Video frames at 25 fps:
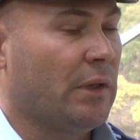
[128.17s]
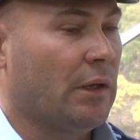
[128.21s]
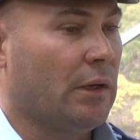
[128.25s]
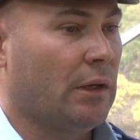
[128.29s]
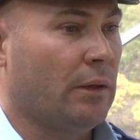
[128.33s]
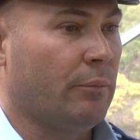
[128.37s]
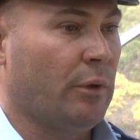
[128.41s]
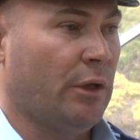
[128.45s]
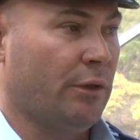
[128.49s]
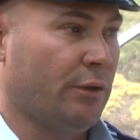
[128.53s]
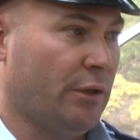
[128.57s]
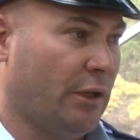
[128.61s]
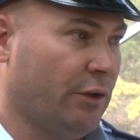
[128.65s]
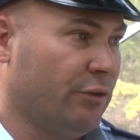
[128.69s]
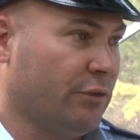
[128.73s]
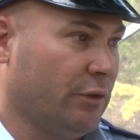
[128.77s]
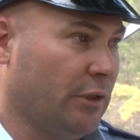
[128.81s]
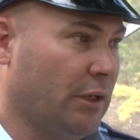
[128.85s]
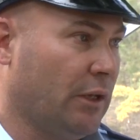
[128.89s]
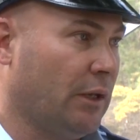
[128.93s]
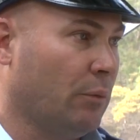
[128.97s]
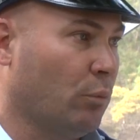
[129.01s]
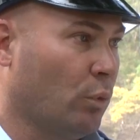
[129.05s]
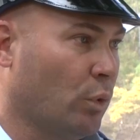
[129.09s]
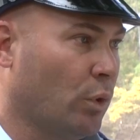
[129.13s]
Um, and that's
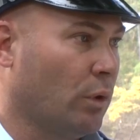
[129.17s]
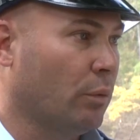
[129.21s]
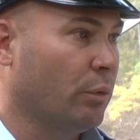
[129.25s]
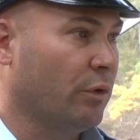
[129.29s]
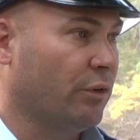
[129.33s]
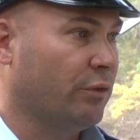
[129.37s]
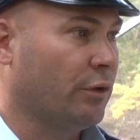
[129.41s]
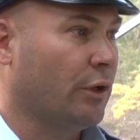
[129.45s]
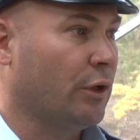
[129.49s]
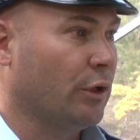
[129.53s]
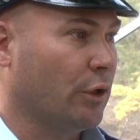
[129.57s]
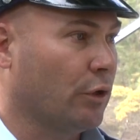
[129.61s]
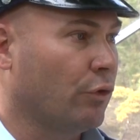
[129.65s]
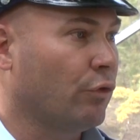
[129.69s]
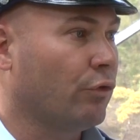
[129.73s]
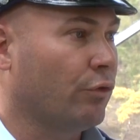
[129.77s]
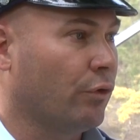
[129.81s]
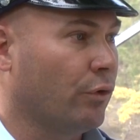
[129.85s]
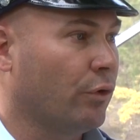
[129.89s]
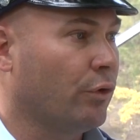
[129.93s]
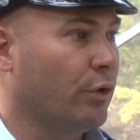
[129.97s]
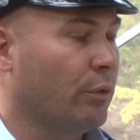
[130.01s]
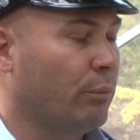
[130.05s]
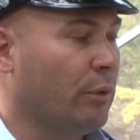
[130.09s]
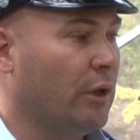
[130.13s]
again why we're so
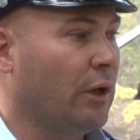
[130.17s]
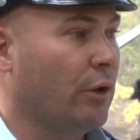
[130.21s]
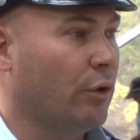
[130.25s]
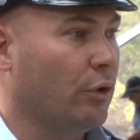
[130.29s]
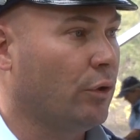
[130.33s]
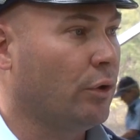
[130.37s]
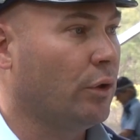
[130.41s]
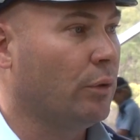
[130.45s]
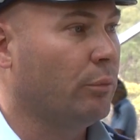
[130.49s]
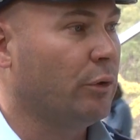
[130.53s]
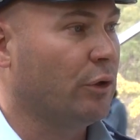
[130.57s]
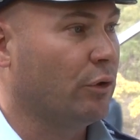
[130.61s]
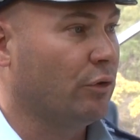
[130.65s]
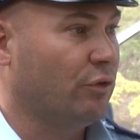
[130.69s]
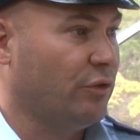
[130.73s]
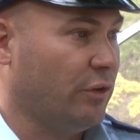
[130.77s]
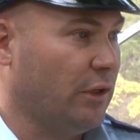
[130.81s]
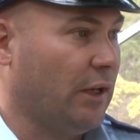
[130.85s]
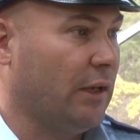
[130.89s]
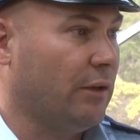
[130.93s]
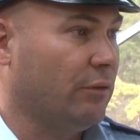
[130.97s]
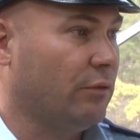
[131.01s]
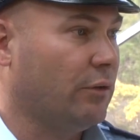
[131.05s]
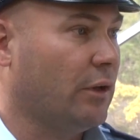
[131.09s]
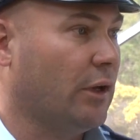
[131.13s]
concerned about her because
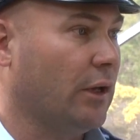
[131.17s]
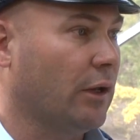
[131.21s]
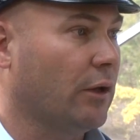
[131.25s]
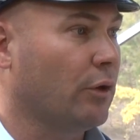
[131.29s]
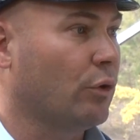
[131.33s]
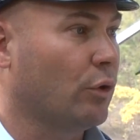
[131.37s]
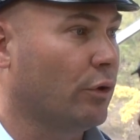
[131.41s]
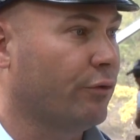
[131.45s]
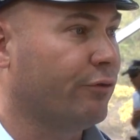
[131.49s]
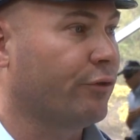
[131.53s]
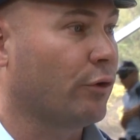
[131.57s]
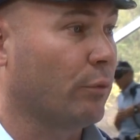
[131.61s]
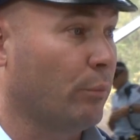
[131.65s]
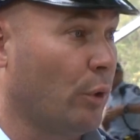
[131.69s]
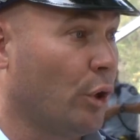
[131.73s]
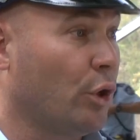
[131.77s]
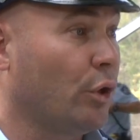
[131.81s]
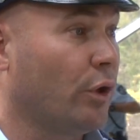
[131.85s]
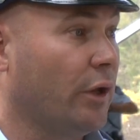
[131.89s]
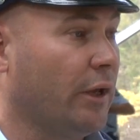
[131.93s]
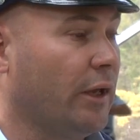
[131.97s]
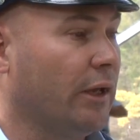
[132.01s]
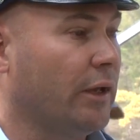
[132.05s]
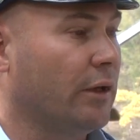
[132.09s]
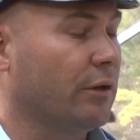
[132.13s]
she has taken off from
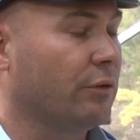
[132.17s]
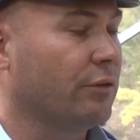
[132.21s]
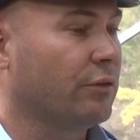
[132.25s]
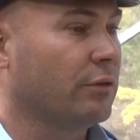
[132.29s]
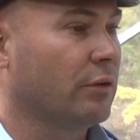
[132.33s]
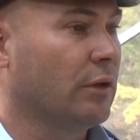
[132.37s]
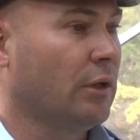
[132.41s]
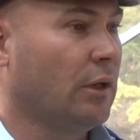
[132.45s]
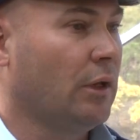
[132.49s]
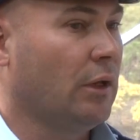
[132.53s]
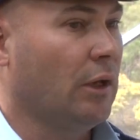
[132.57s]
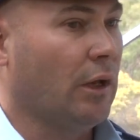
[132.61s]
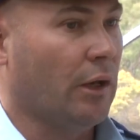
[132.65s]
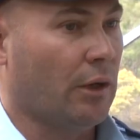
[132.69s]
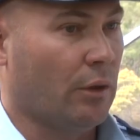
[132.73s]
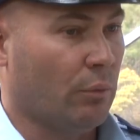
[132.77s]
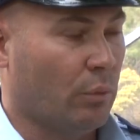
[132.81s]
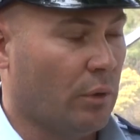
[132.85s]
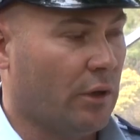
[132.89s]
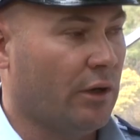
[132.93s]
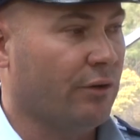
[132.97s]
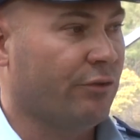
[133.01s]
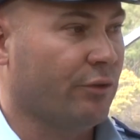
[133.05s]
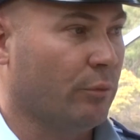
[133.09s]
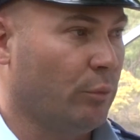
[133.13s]
her house and
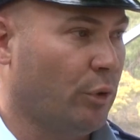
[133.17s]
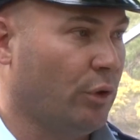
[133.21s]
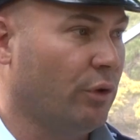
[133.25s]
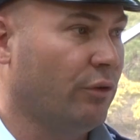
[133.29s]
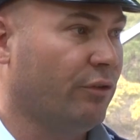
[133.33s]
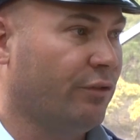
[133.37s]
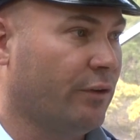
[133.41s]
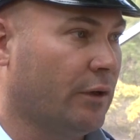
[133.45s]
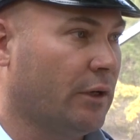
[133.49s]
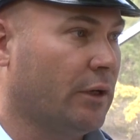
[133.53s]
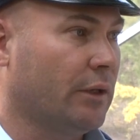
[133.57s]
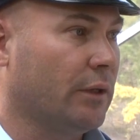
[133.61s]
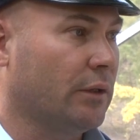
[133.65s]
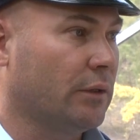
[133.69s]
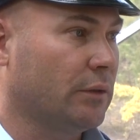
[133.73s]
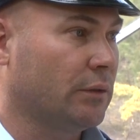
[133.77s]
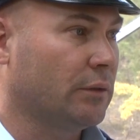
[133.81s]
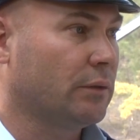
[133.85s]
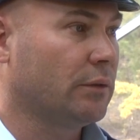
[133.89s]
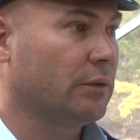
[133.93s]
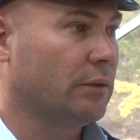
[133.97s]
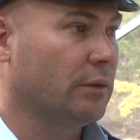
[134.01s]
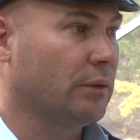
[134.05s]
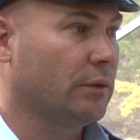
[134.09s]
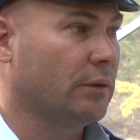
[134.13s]
away from her father.
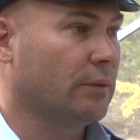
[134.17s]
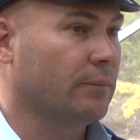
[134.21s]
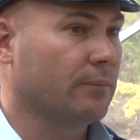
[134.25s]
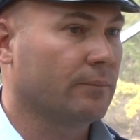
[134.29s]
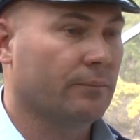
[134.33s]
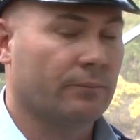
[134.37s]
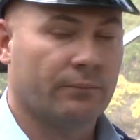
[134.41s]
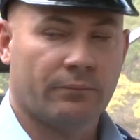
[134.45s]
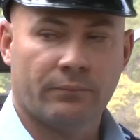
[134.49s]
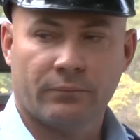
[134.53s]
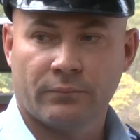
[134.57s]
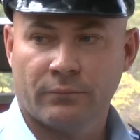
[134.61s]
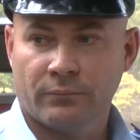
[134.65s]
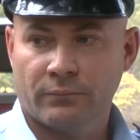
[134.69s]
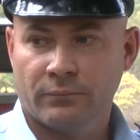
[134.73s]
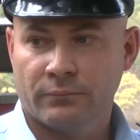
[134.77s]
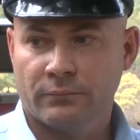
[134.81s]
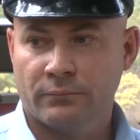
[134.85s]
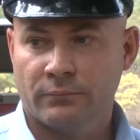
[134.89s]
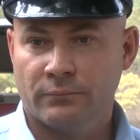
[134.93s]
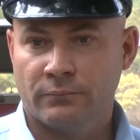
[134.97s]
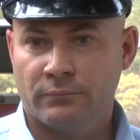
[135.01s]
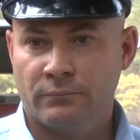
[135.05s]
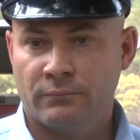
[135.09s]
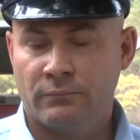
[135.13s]
Has she yeah. done this
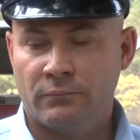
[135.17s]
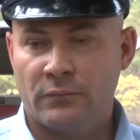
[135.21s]
before?